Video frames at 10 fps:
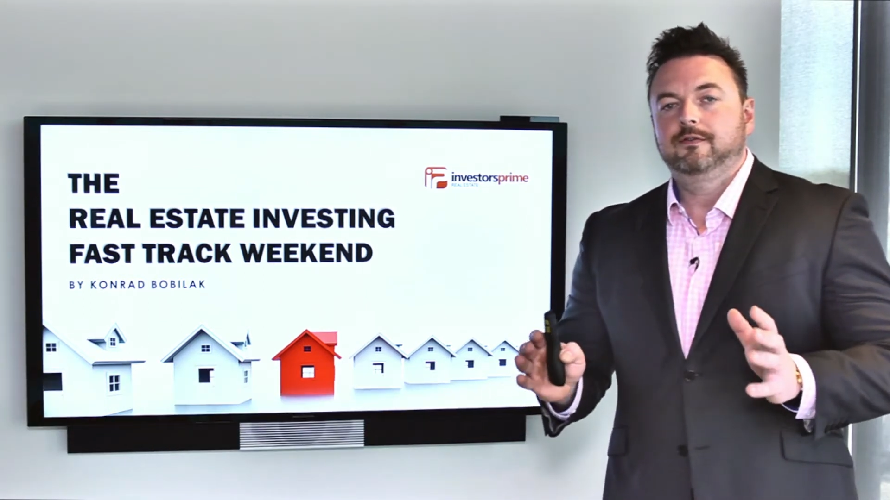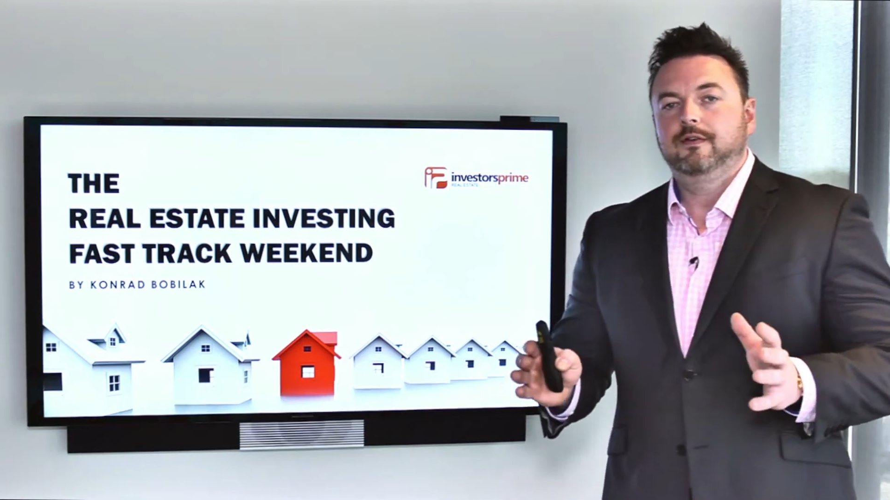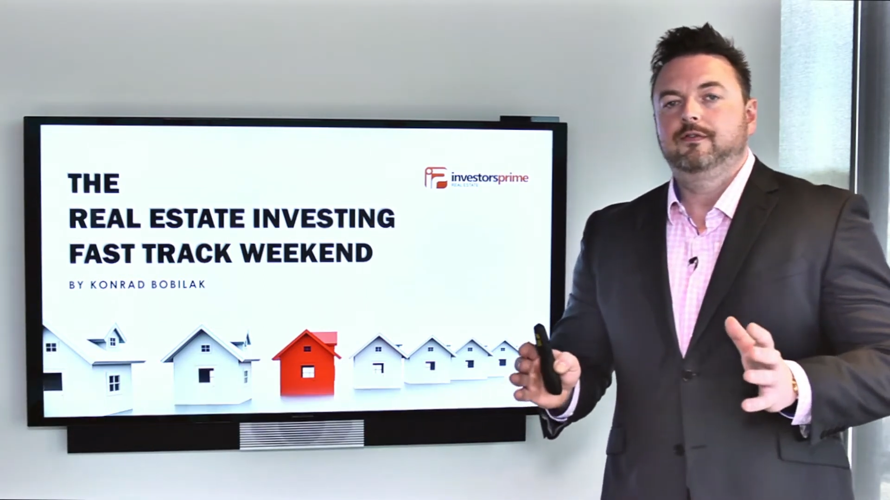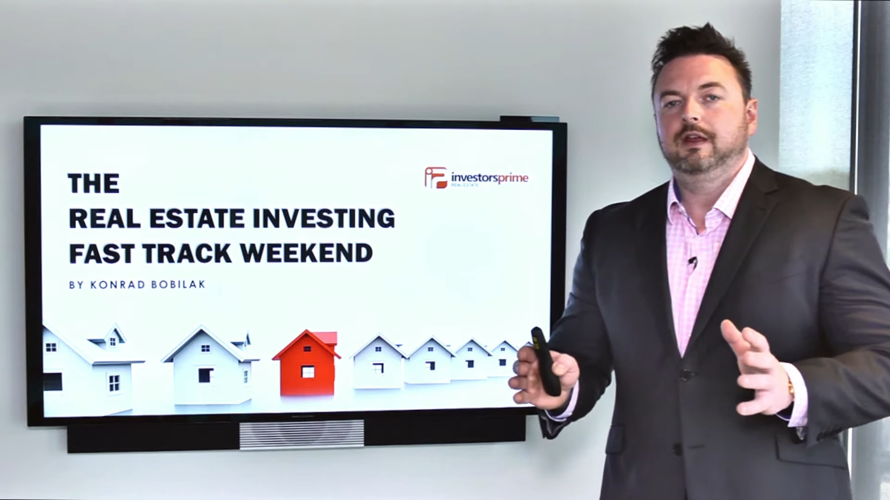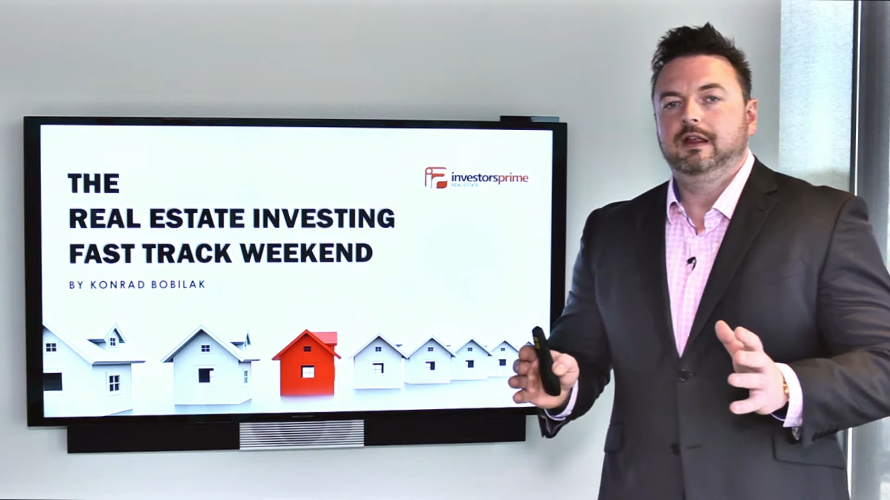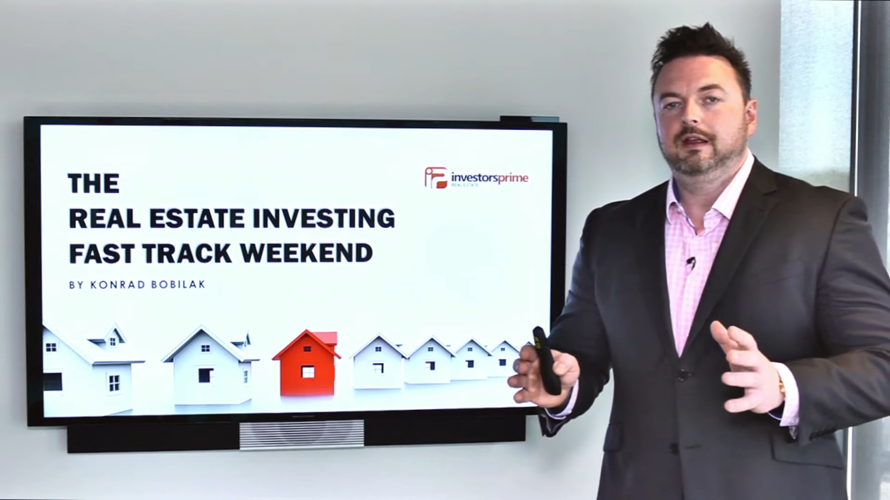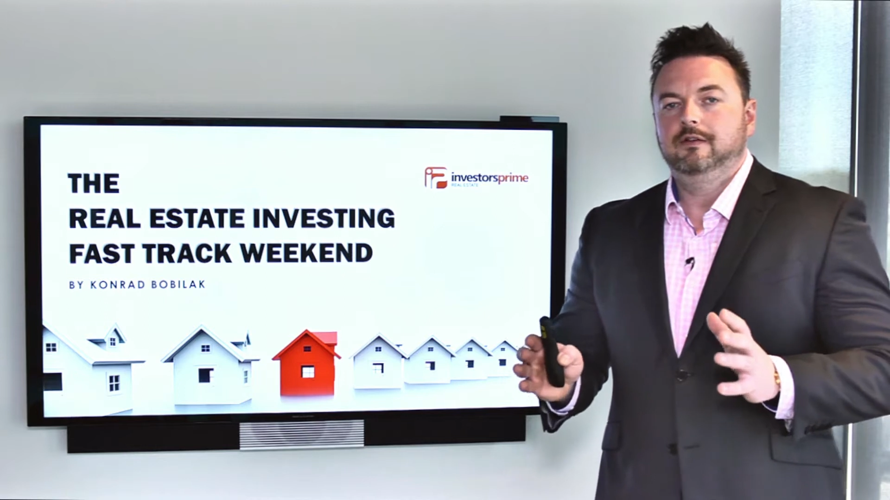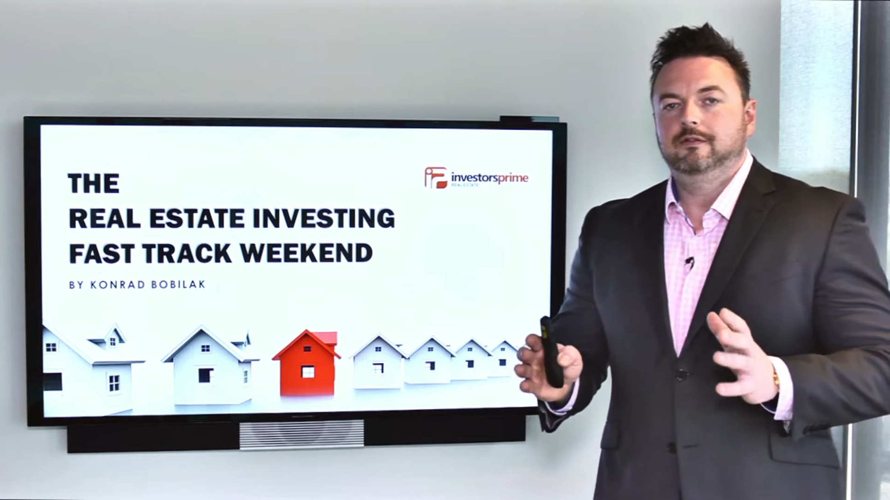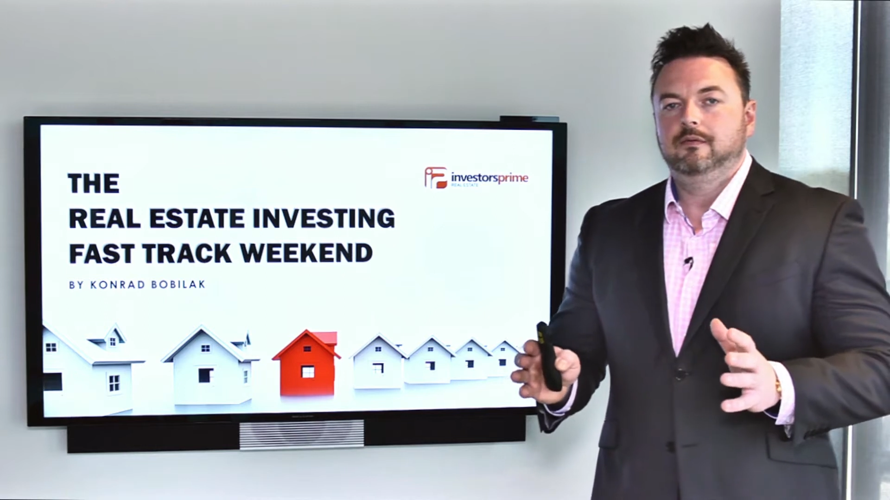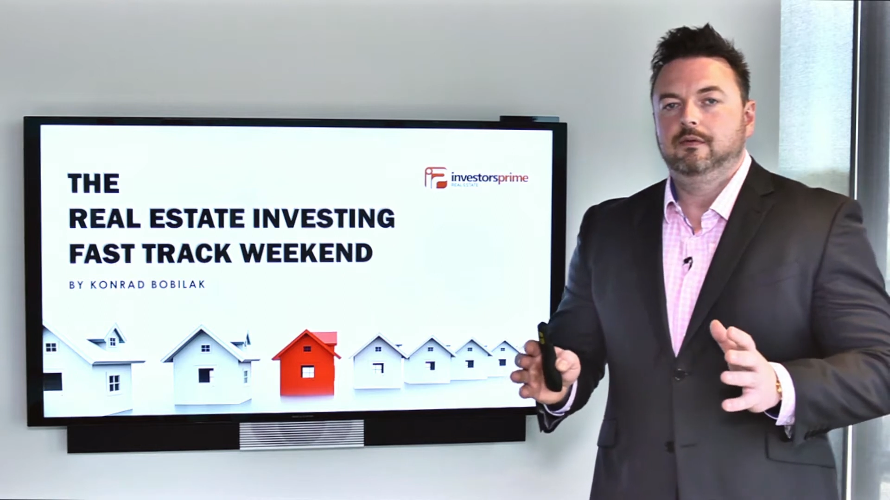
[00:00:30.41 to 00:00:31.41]
15
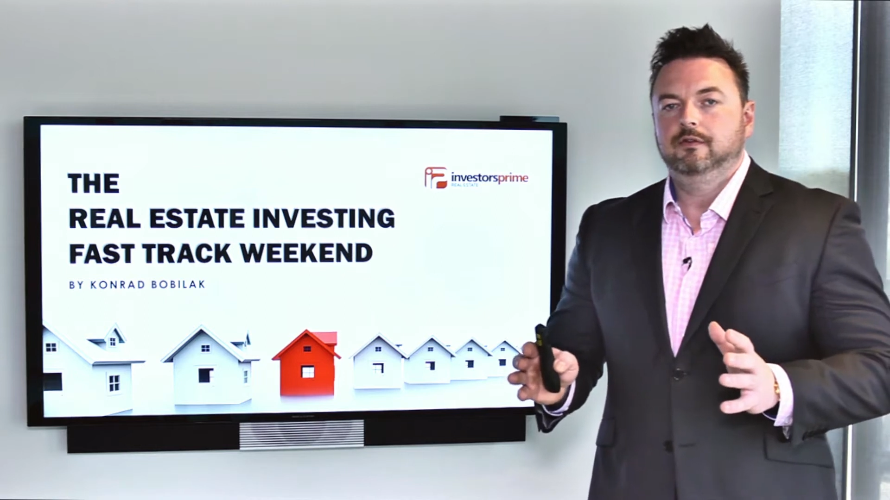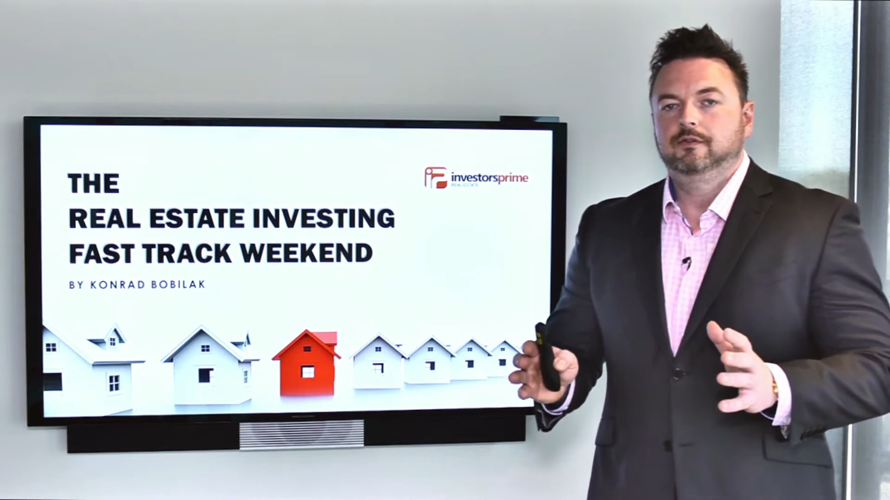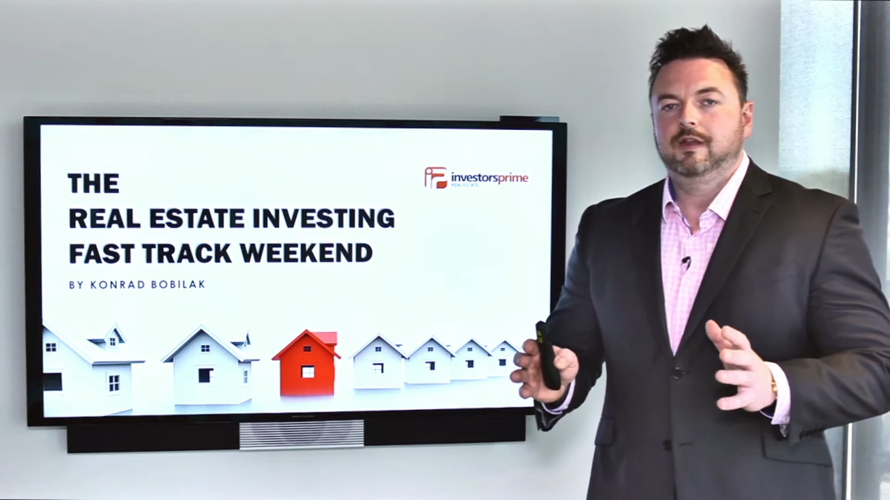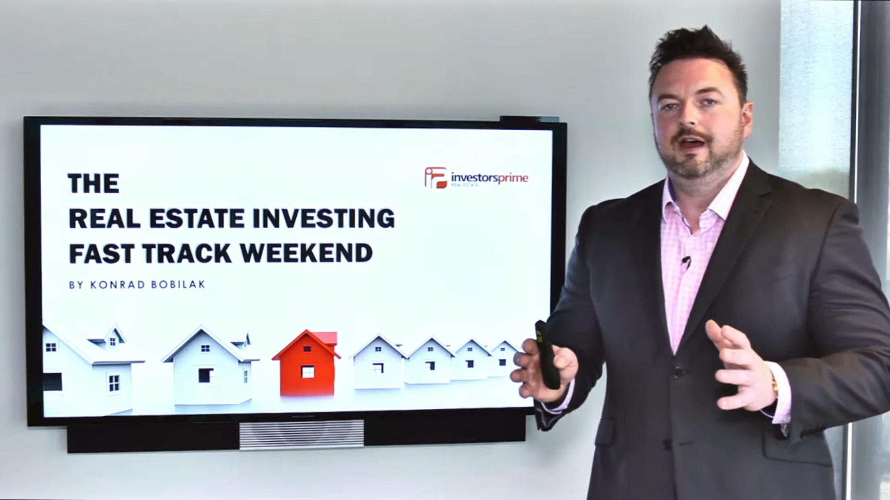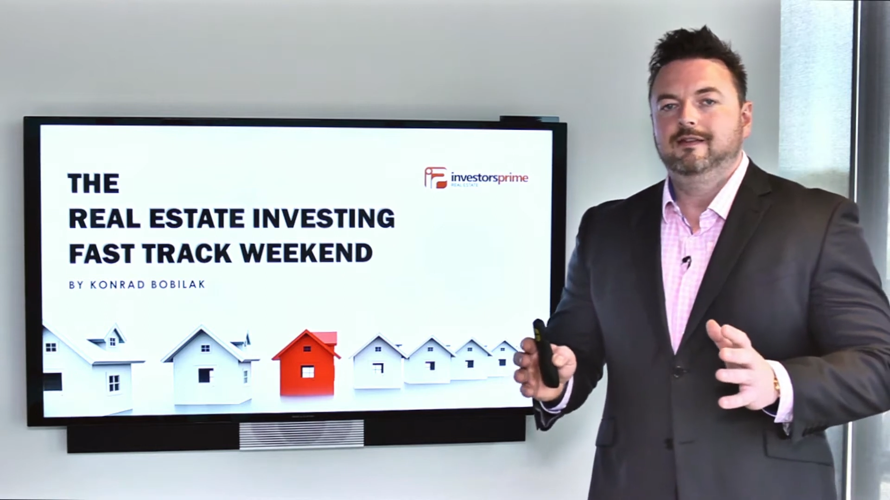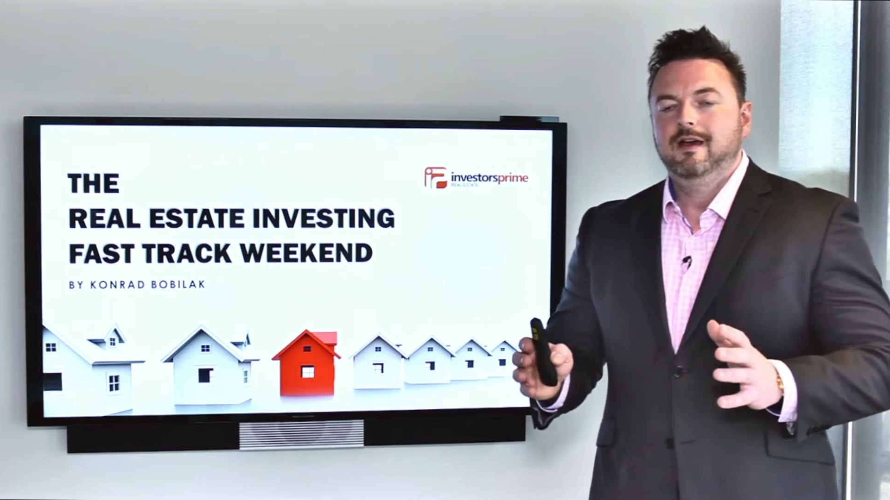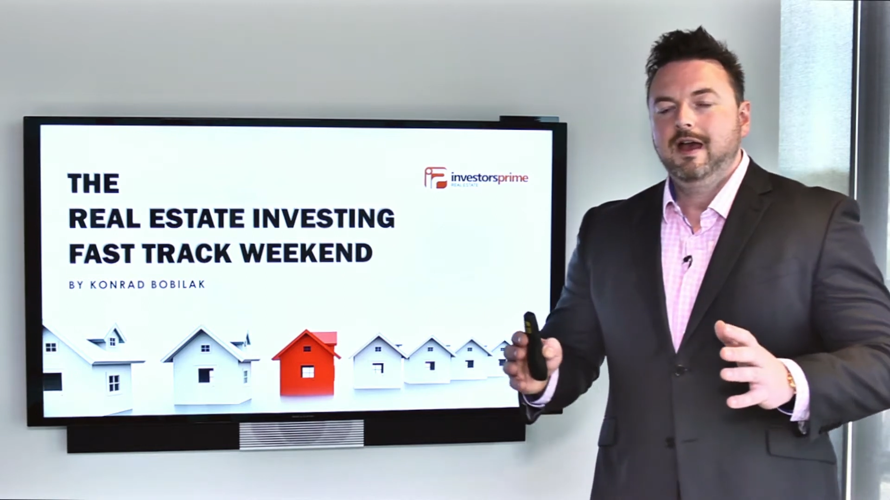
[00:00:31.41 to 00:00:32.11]
years in real estate,